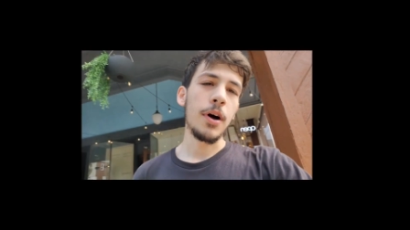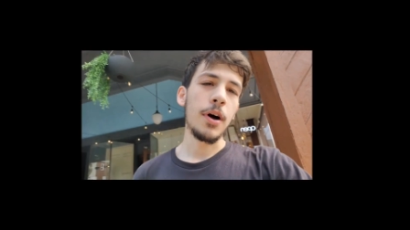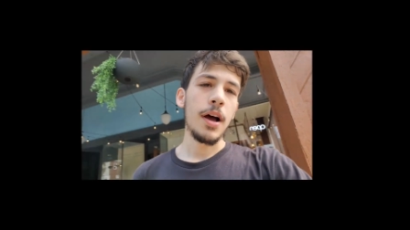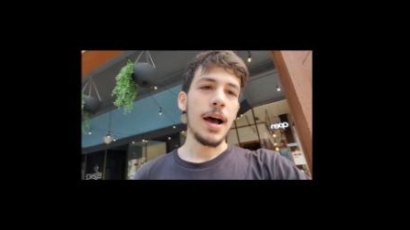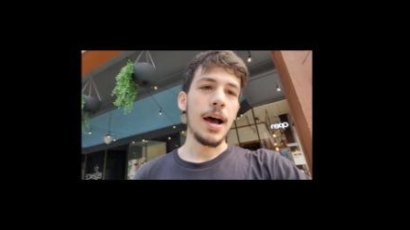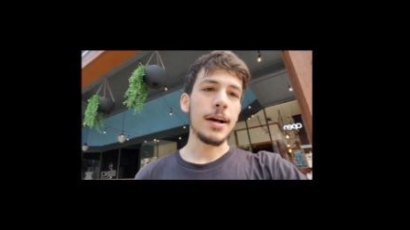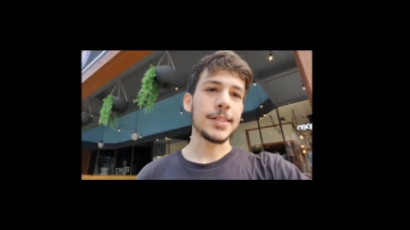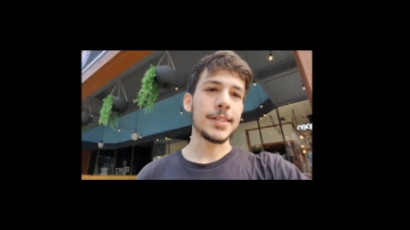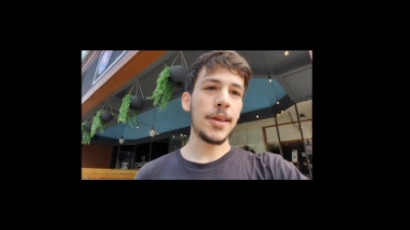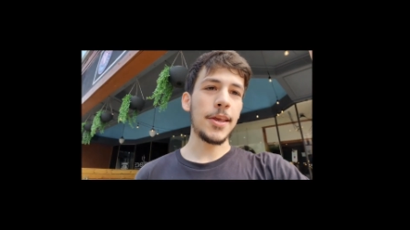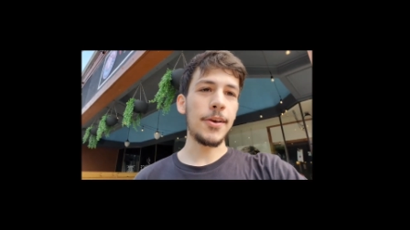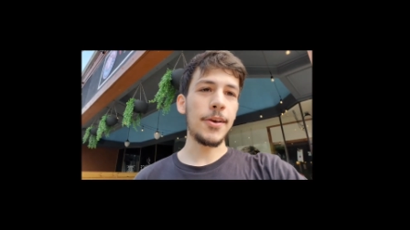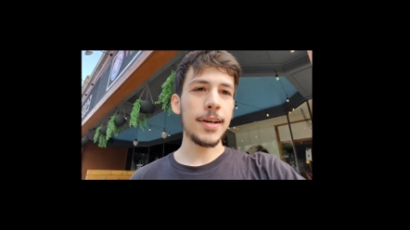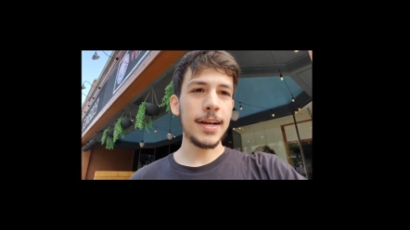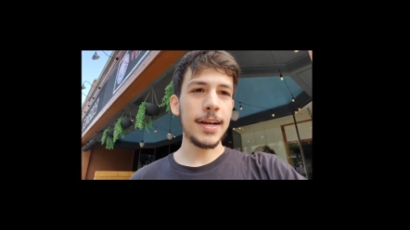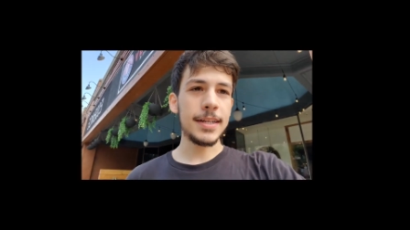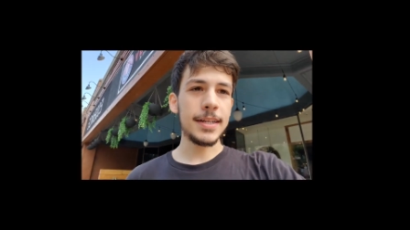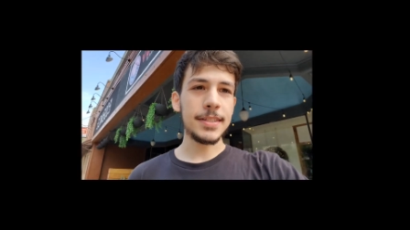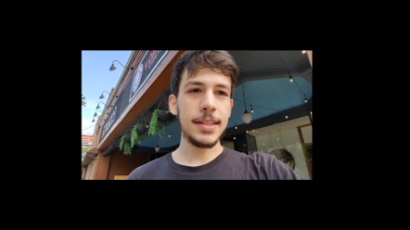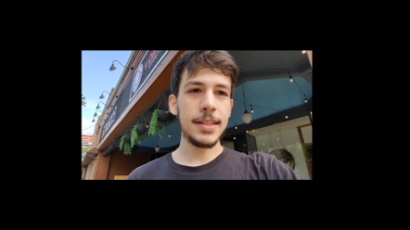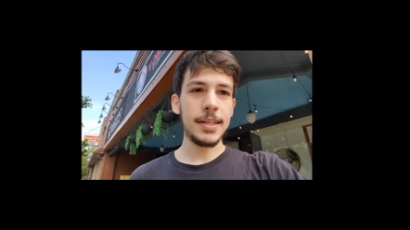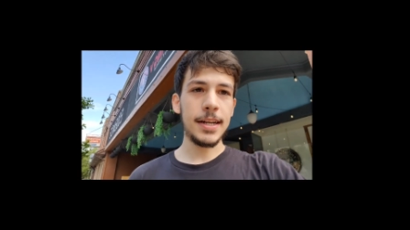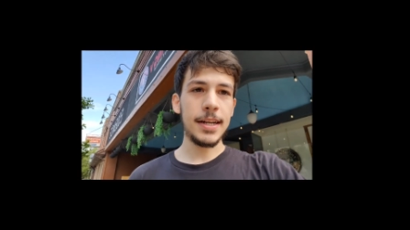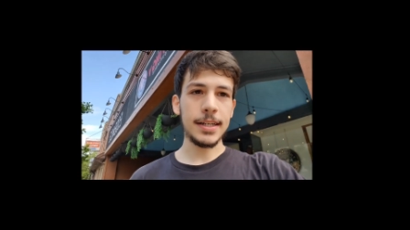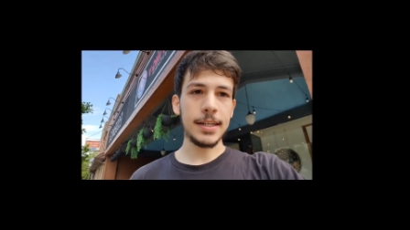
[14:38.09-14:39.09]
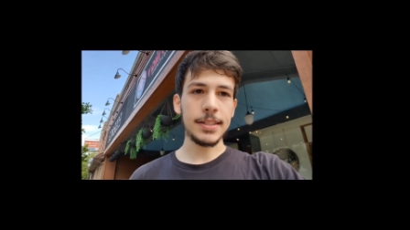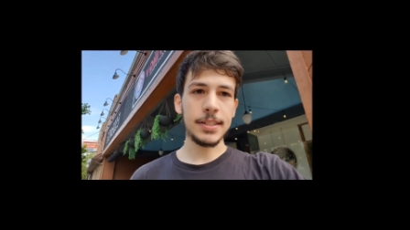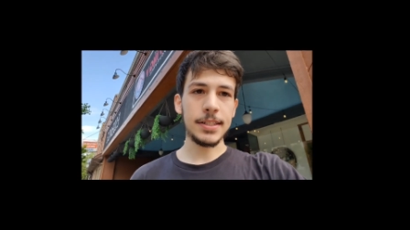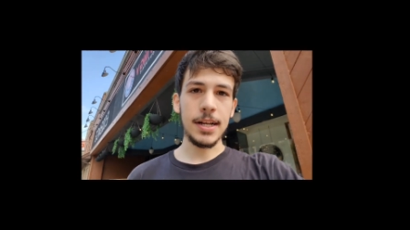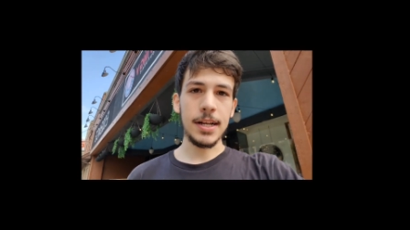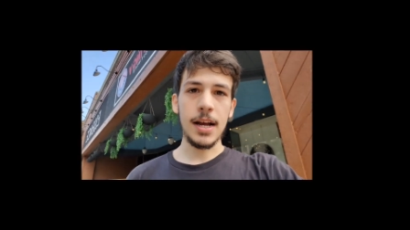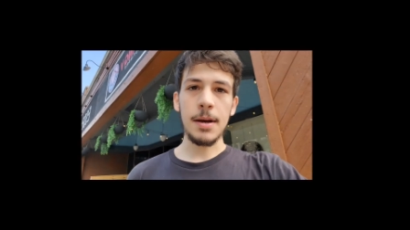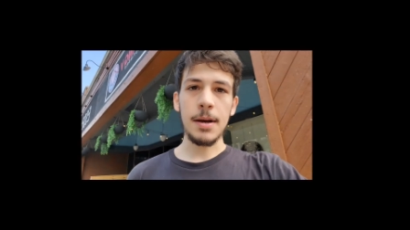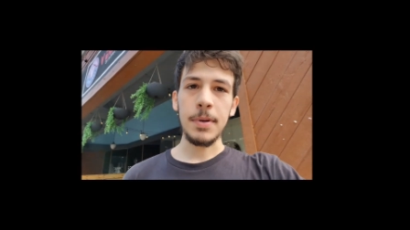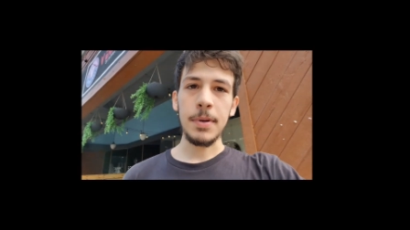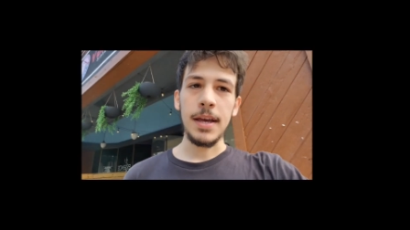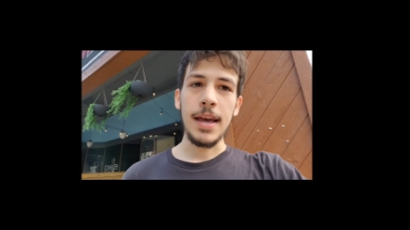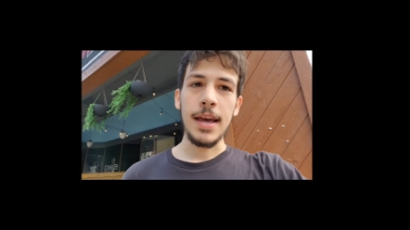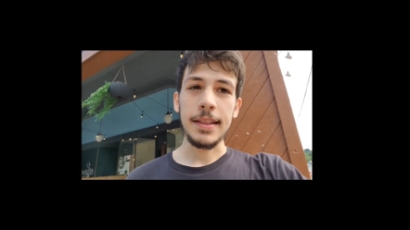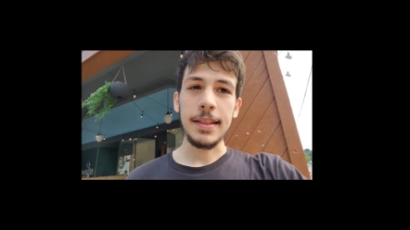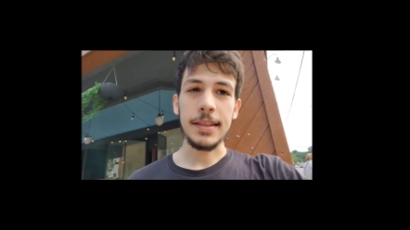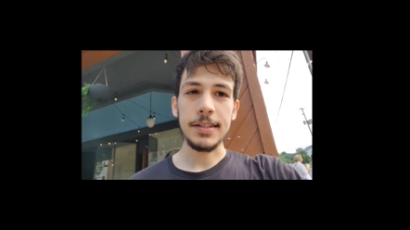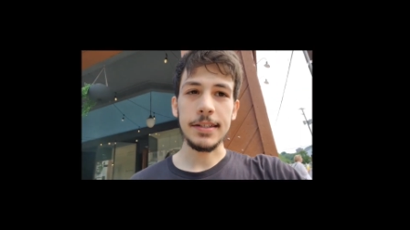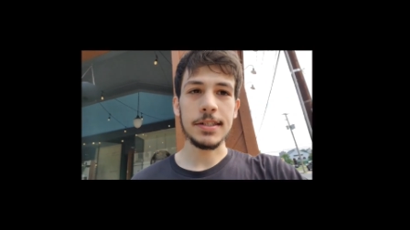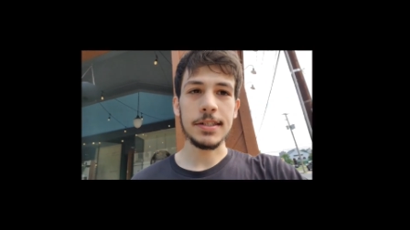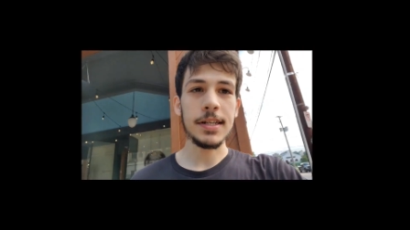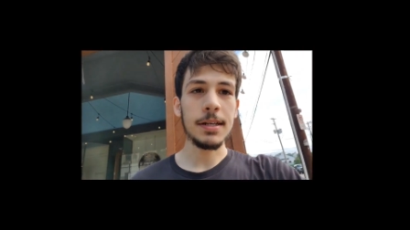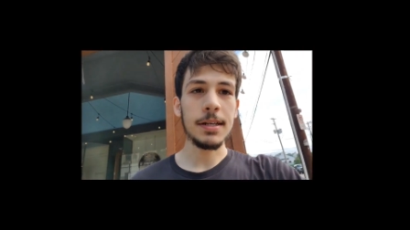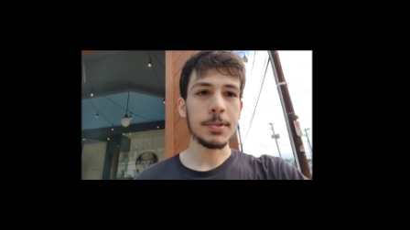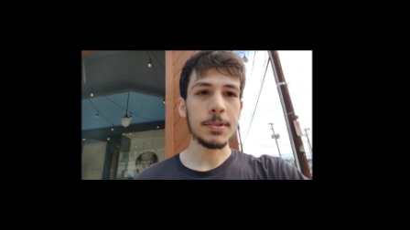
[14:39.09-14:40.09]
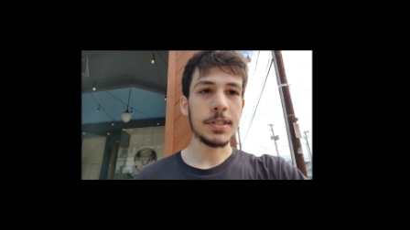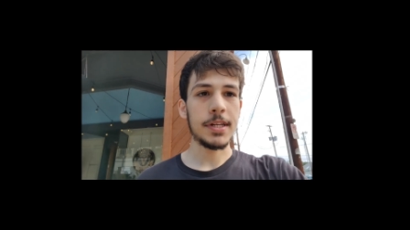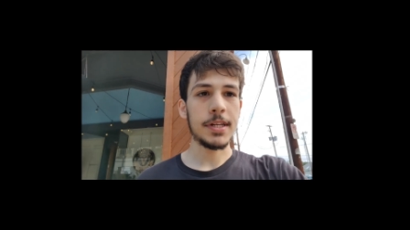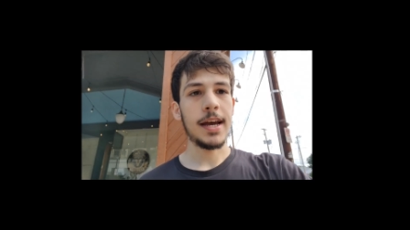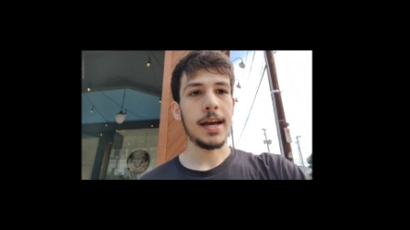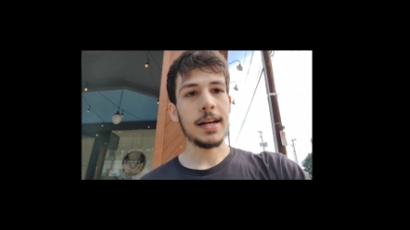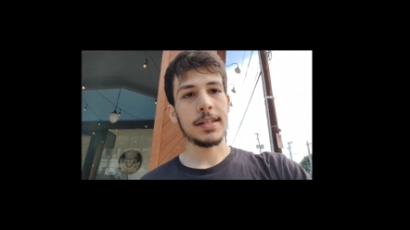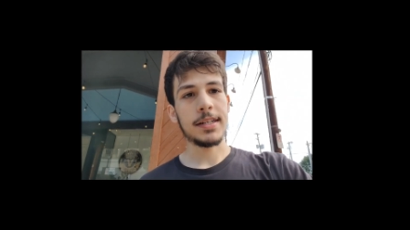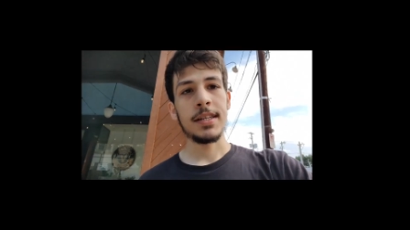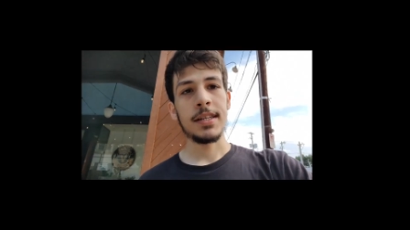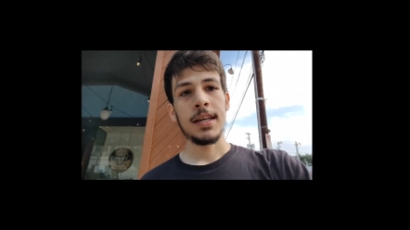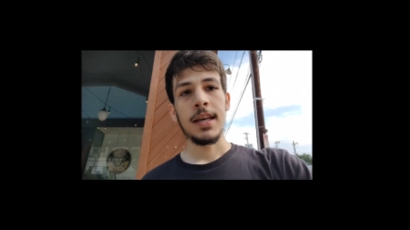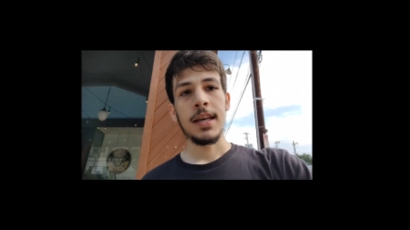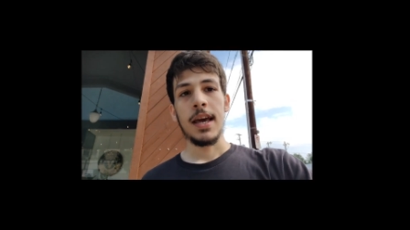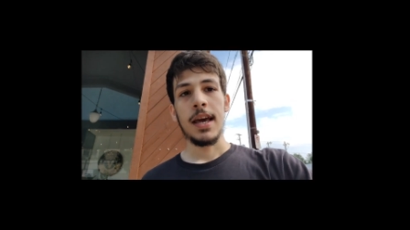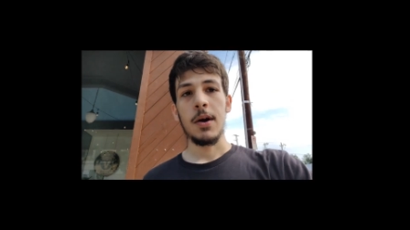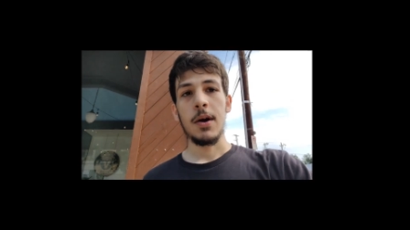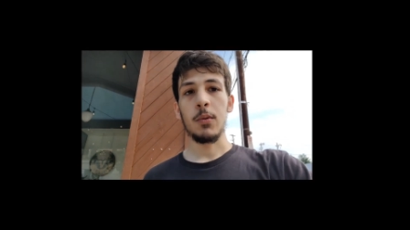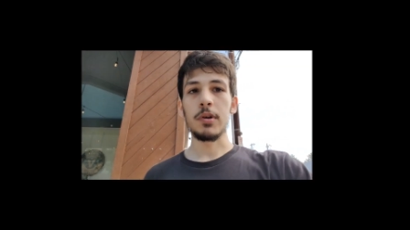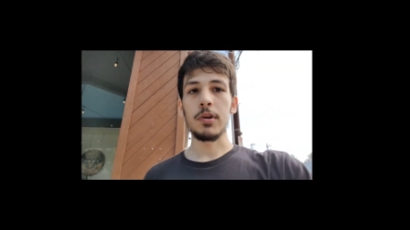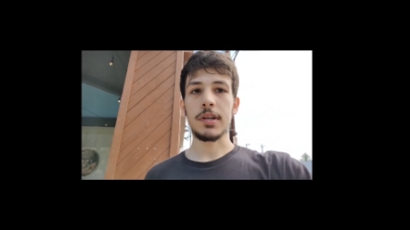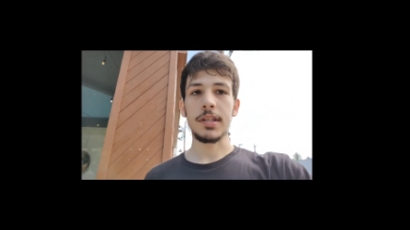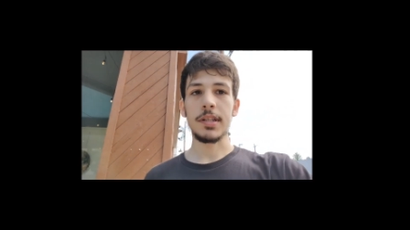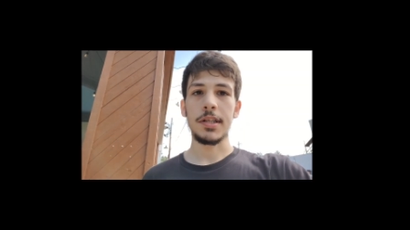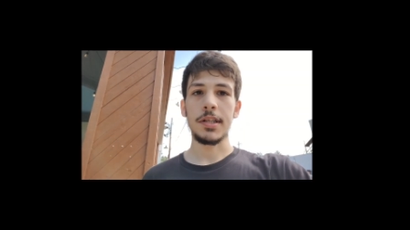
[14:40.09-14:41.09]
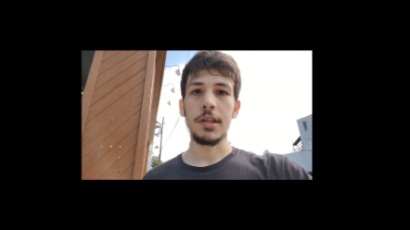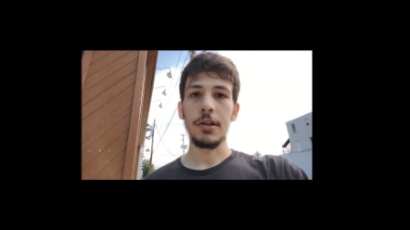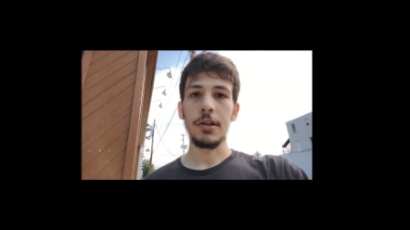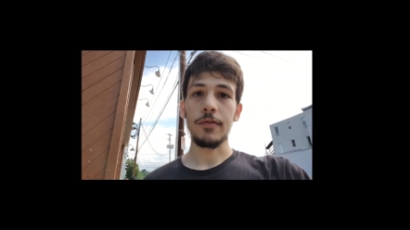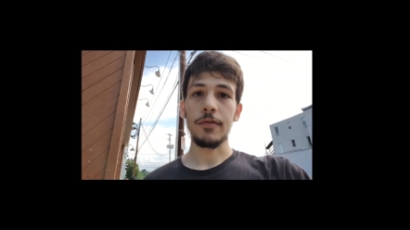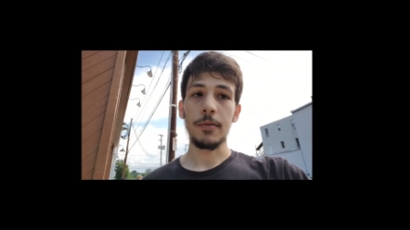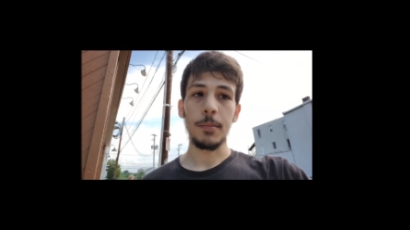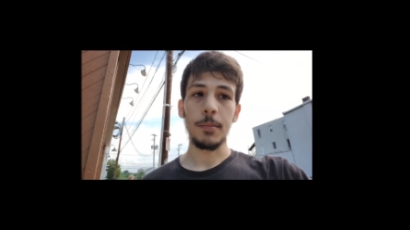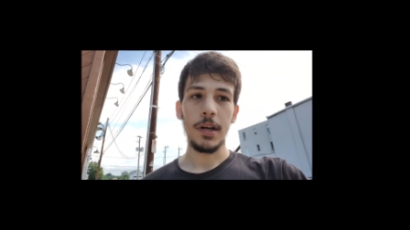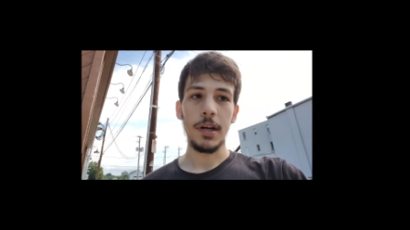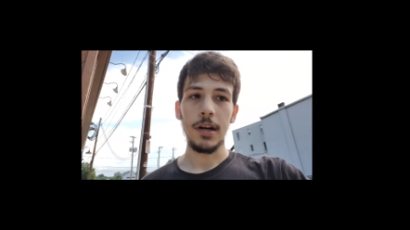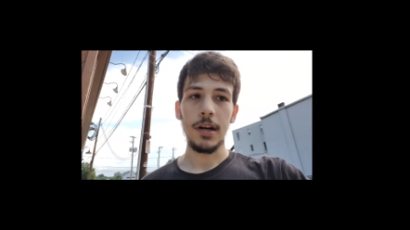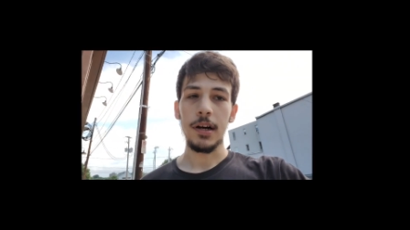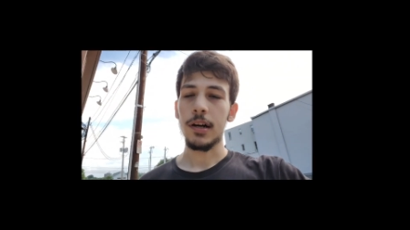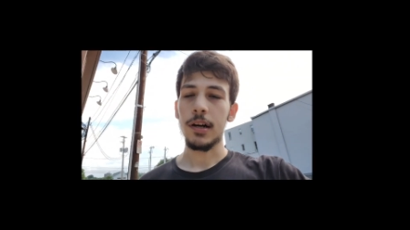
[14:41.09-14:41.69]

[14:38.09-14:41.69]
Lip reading: I'll see you guys in the next stop at the Steam Stacks. We'll continue from there.